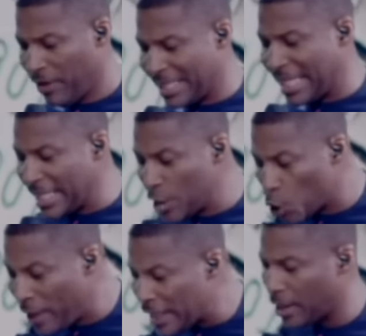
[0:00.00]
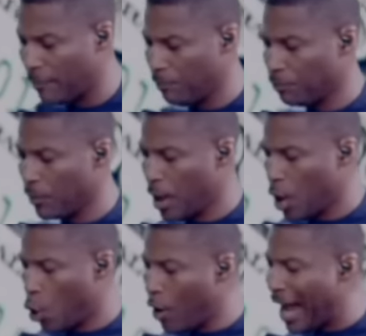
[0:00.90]
verset 18.
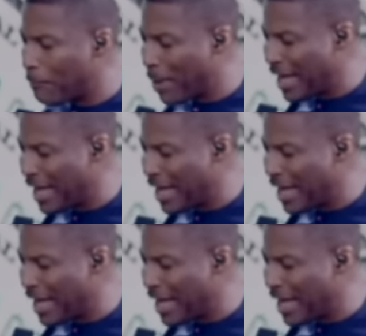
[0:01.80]
Le l'a parlé